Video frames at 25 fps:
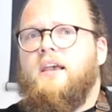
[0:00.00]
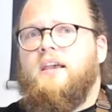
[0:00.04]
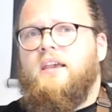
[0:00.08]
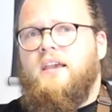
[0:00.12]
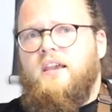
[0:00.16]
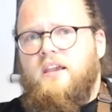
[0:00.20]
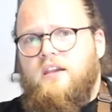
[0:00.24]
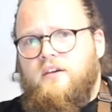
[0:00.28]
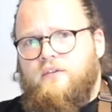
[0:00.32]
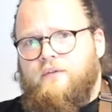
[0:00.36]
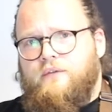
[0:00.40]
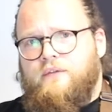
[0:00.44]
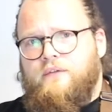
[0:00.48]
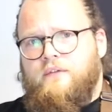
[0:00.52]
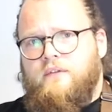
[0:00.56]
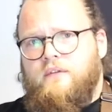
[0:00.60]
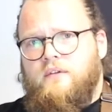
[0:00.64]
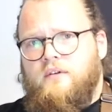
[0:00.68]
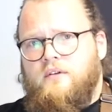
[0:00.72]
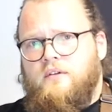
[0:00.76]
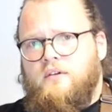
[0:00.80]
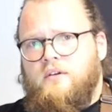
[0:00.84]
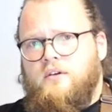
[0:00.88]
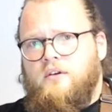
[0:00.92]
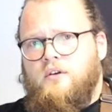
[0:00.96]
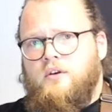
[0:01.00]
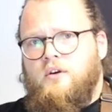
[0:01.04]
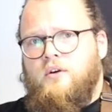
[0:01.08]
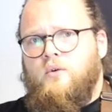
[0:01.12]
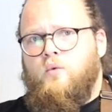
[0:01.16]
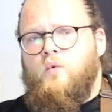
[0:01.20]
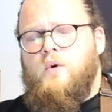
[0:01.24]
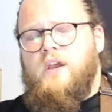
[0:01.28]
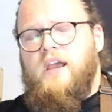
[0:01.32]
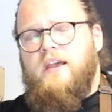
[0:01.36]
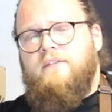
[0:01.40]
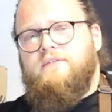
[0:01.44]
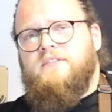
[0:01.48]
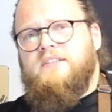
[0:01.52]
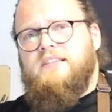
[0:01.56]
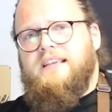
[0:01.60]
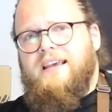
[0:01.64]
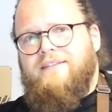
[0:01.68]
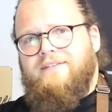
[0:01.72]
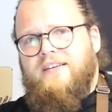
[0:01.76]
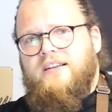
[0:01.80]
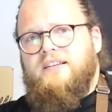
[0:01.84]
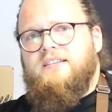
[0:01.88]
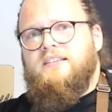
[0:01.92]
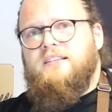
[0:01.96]
if we have
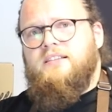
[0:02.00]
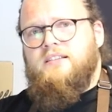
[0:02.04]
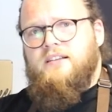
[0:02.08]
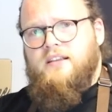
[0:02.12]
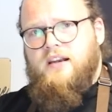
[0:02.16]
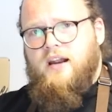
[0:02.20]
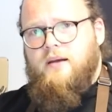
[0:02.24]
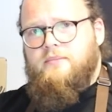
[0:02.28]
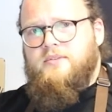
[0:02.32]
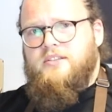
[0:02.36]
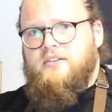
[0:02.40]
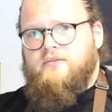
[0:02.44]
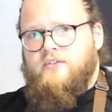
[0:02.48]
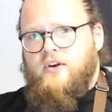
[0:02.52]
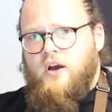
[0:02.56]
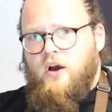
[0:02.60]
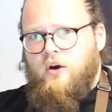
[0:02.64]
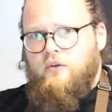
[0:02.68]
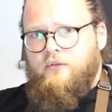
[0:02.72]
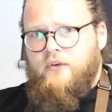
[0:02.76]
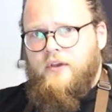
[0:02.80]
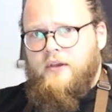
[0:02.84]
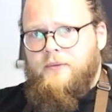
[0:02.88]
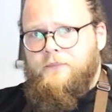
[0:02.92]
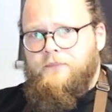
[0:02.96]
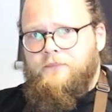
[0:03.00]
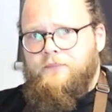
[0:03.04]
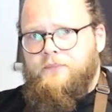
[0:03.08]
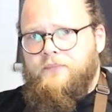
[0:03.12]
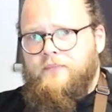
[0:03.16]
17 grams of coffee.